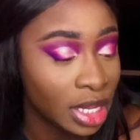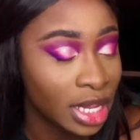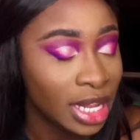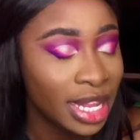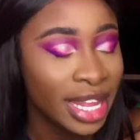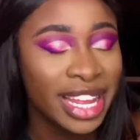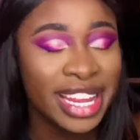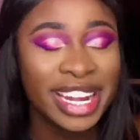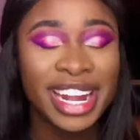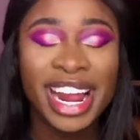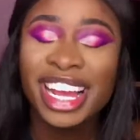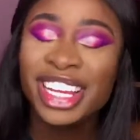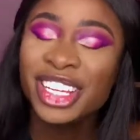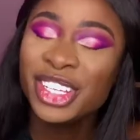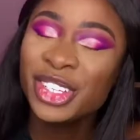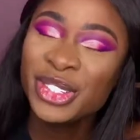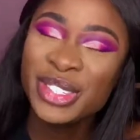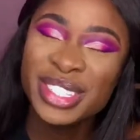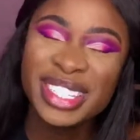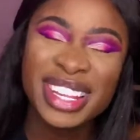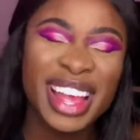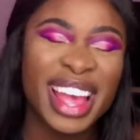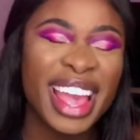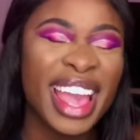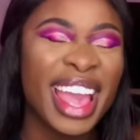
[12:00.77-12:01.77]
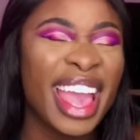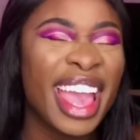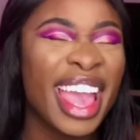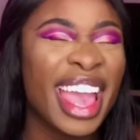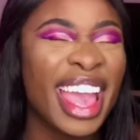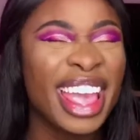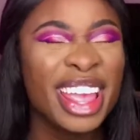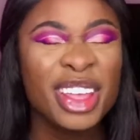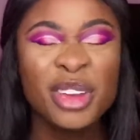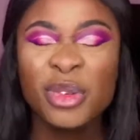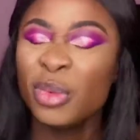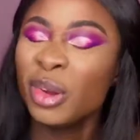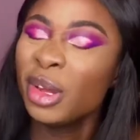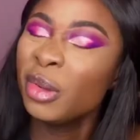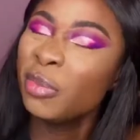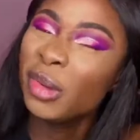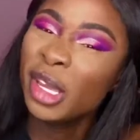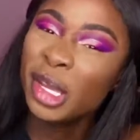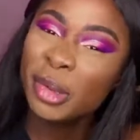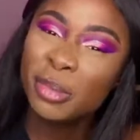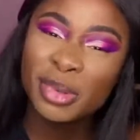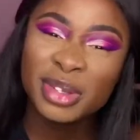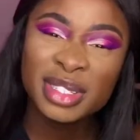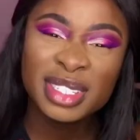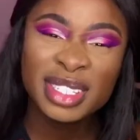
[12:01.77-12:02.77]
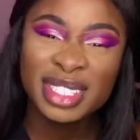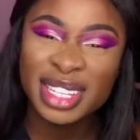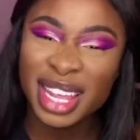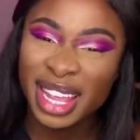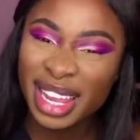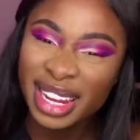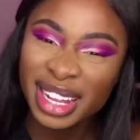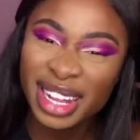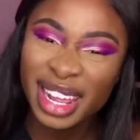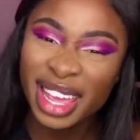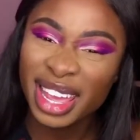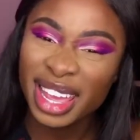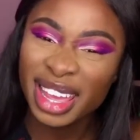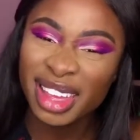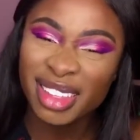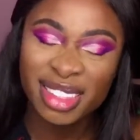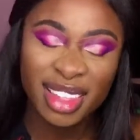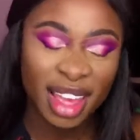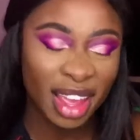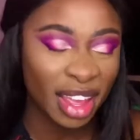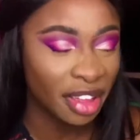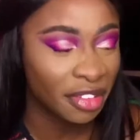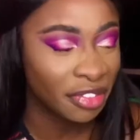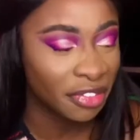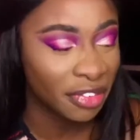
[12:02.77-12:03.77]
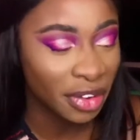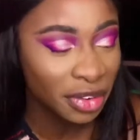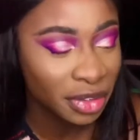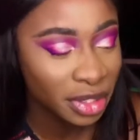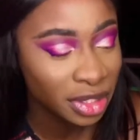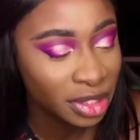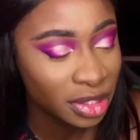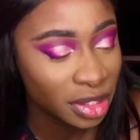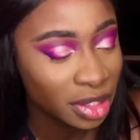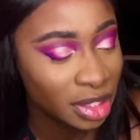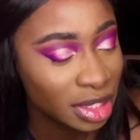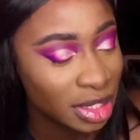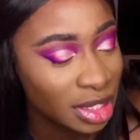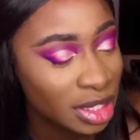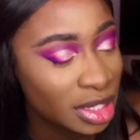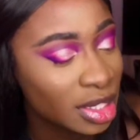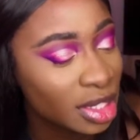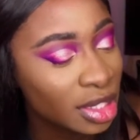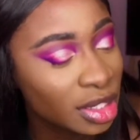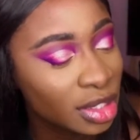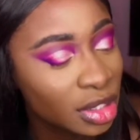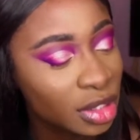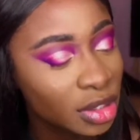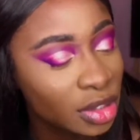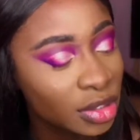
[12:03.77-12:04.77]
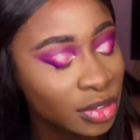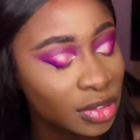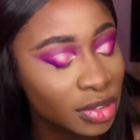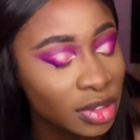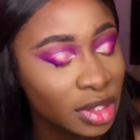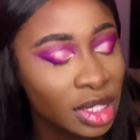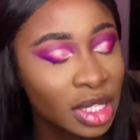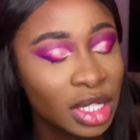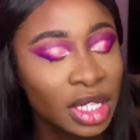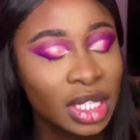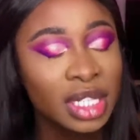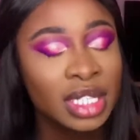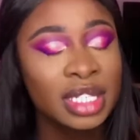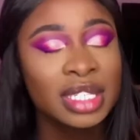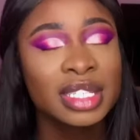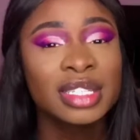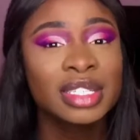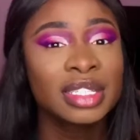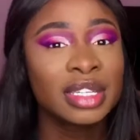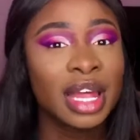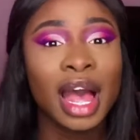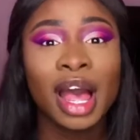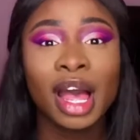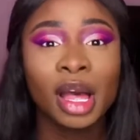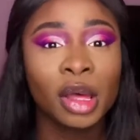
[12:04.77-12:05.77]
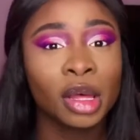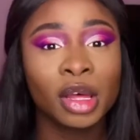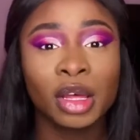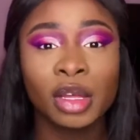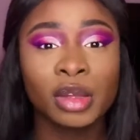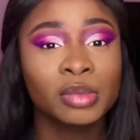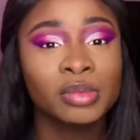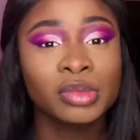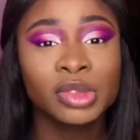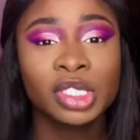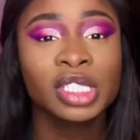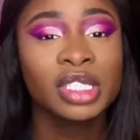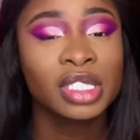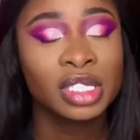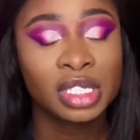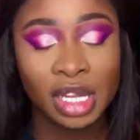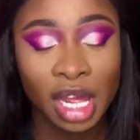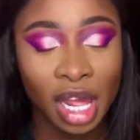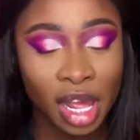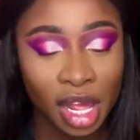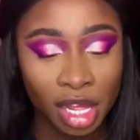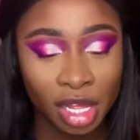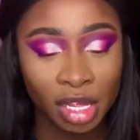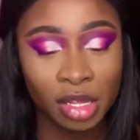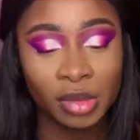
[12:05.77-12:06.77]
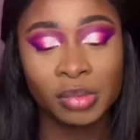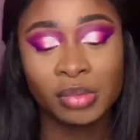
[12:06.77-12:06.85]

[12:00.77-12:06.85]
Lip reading: And I used to hate when people say that, like, focus on yourself. Stop, just stop.